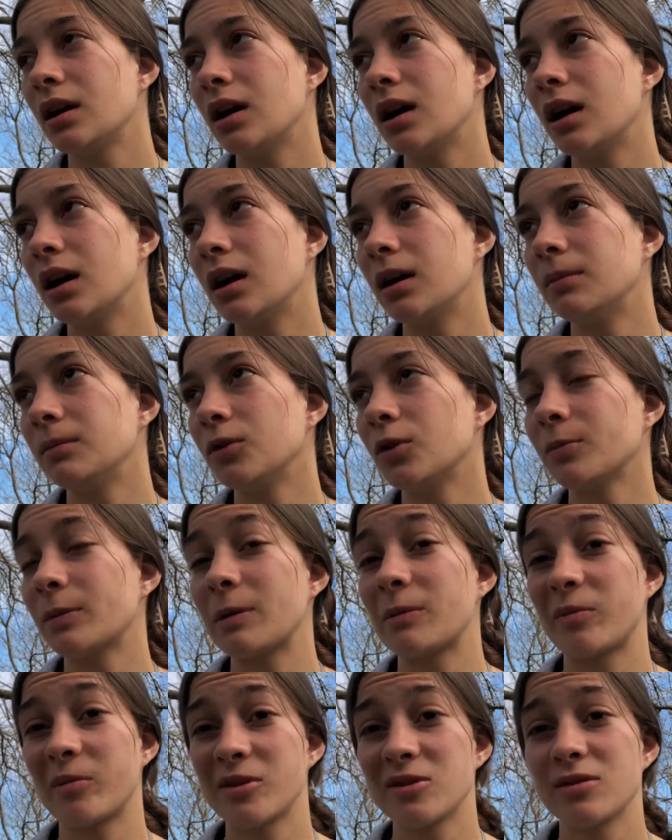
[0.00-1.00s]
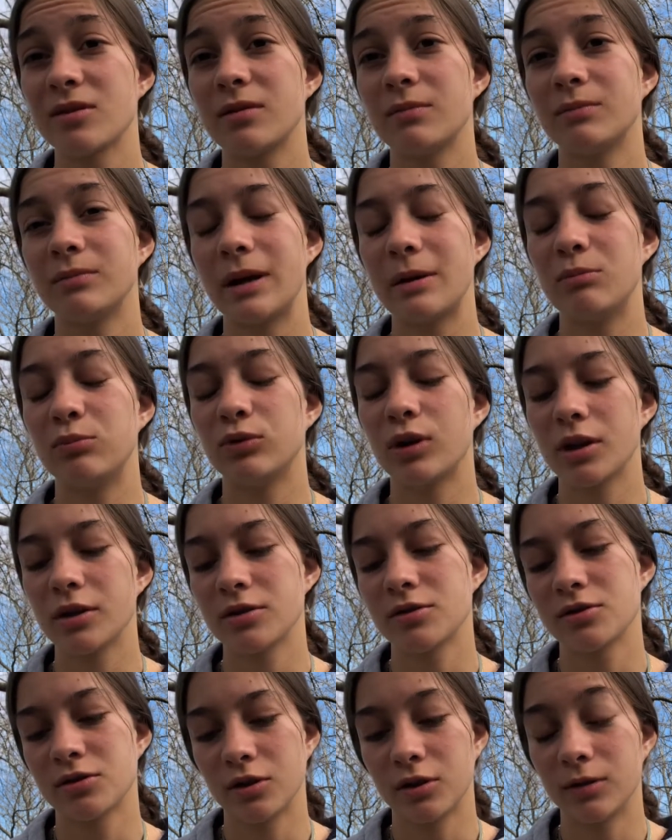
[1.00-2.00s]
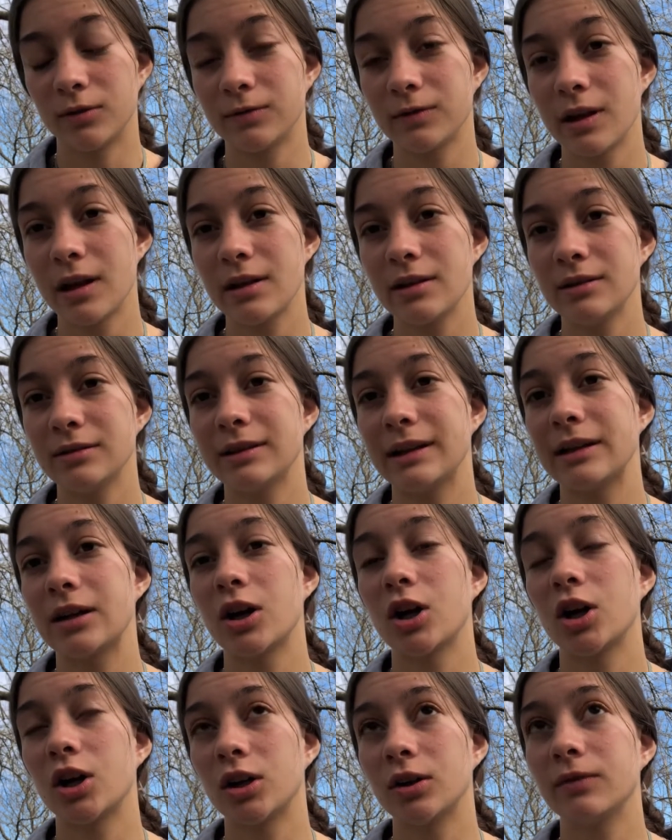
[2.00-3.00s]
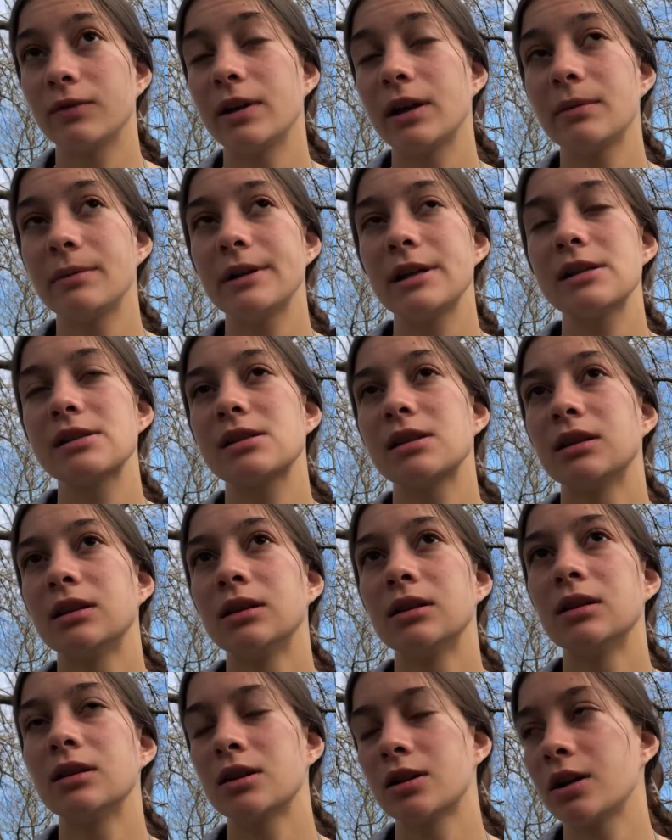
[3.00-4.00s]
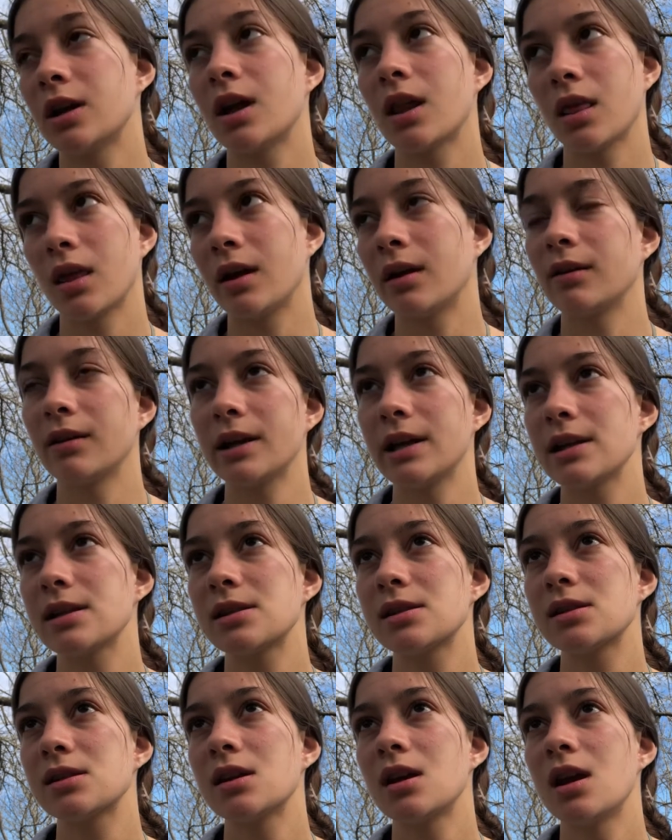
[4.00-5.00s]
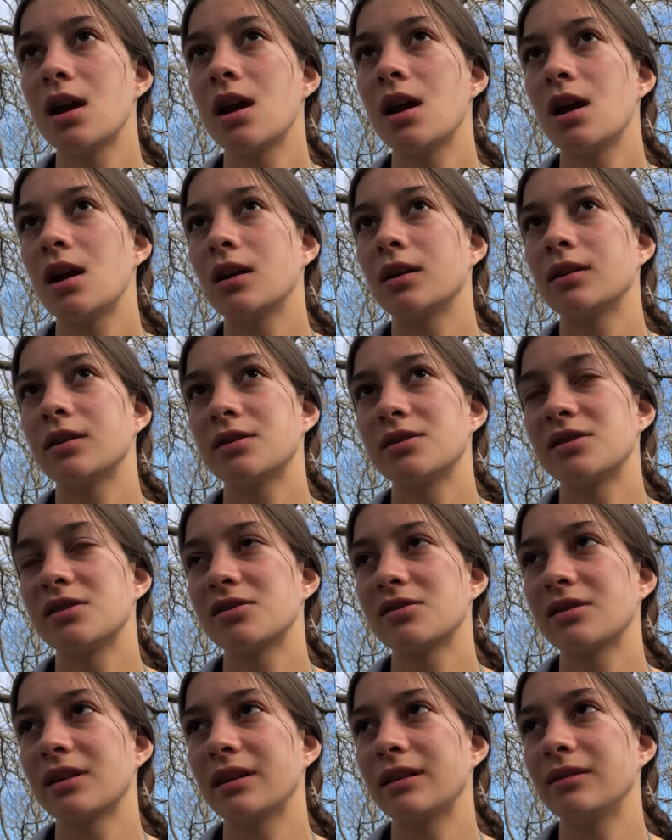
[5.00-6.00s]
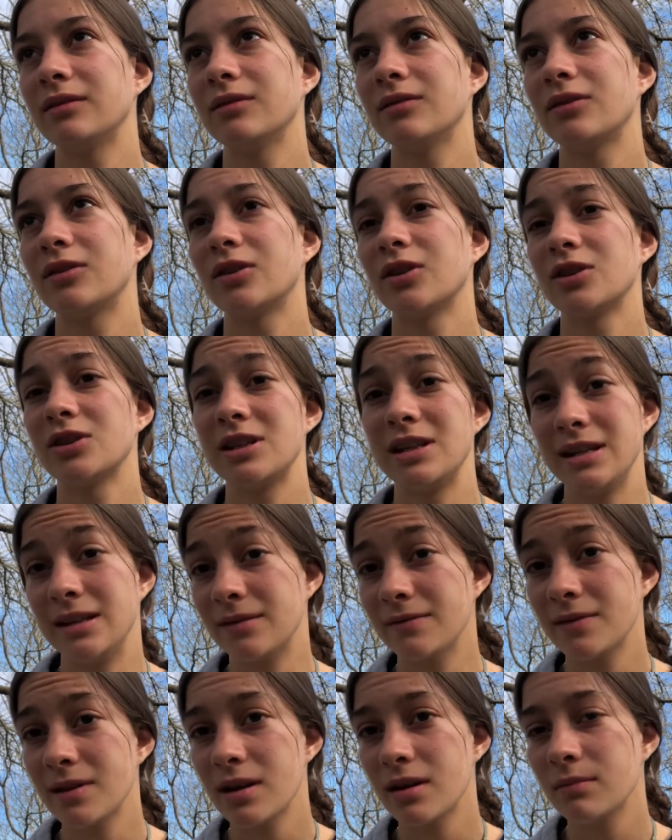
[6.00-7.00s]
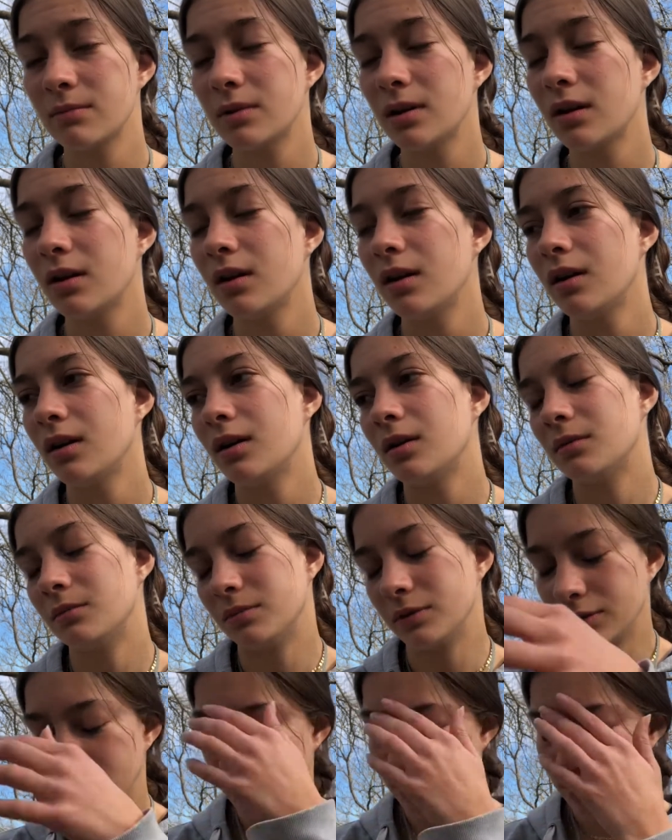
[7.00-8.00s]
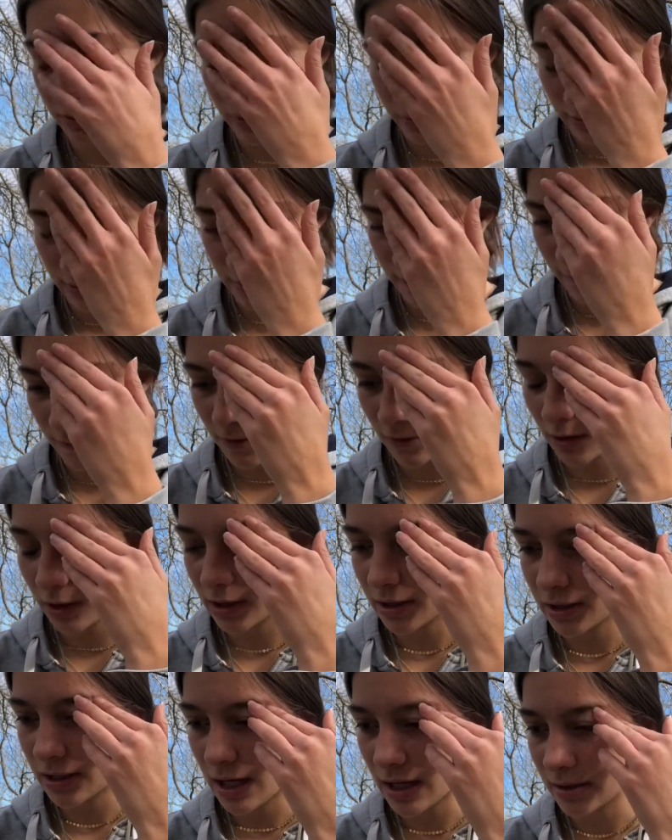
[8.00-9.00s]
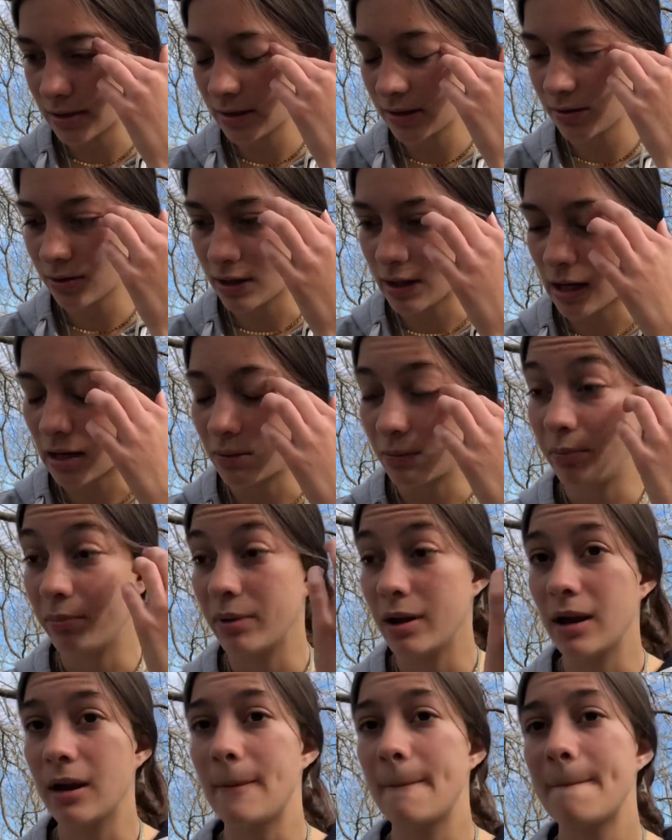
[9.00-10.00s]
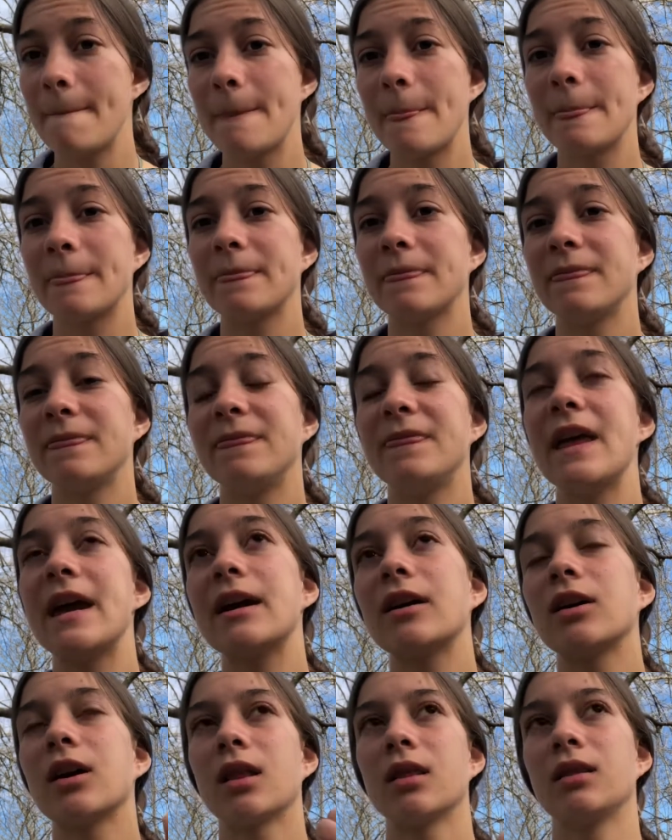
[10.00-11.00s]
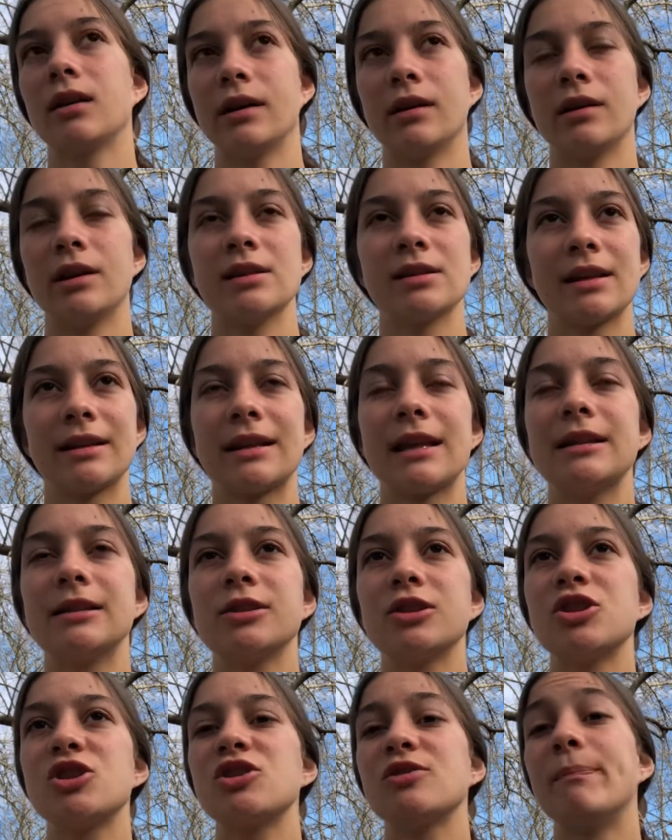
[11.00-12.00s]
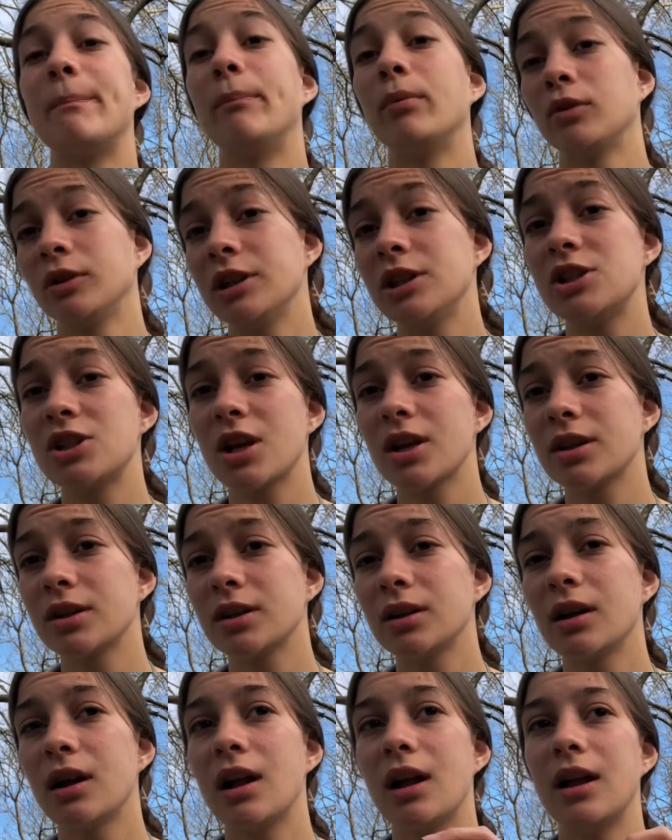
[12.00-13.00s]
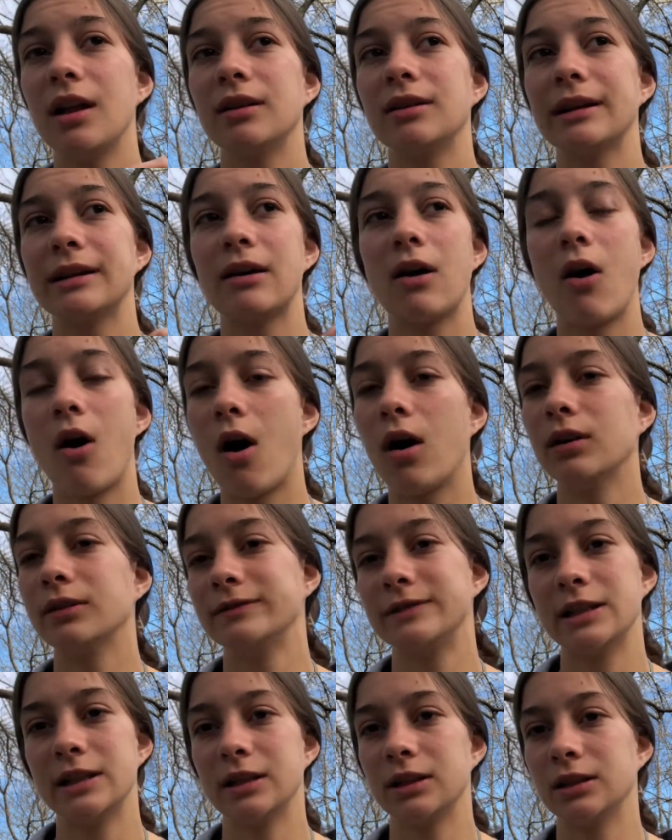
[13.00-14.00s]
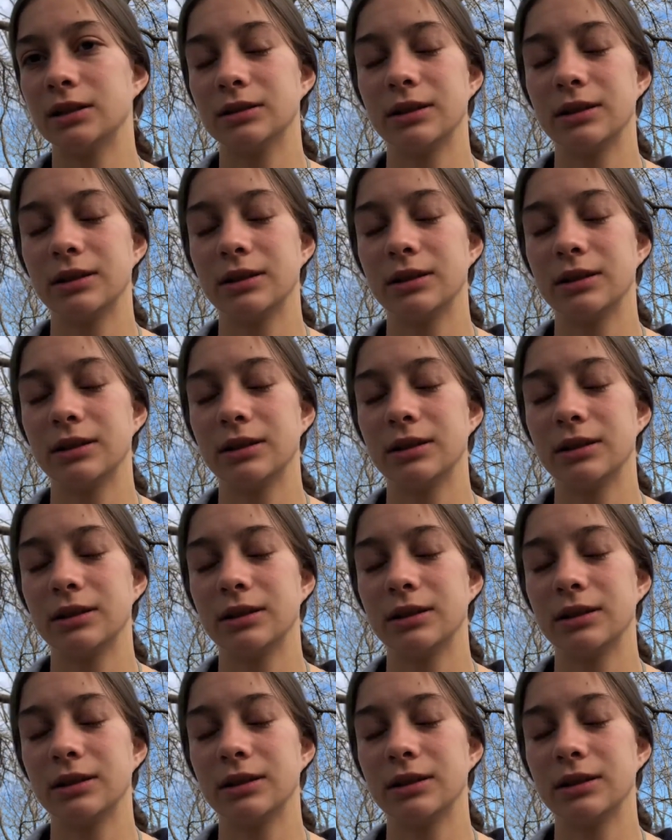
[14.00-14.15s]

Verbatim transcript: um, or my, bro my brother's girlfriend, like her family is literally hilarious because there's like 13 of them, but only like a few are in Texas right now. But they are hilarious. Like they literally just bully each other like all of dinner.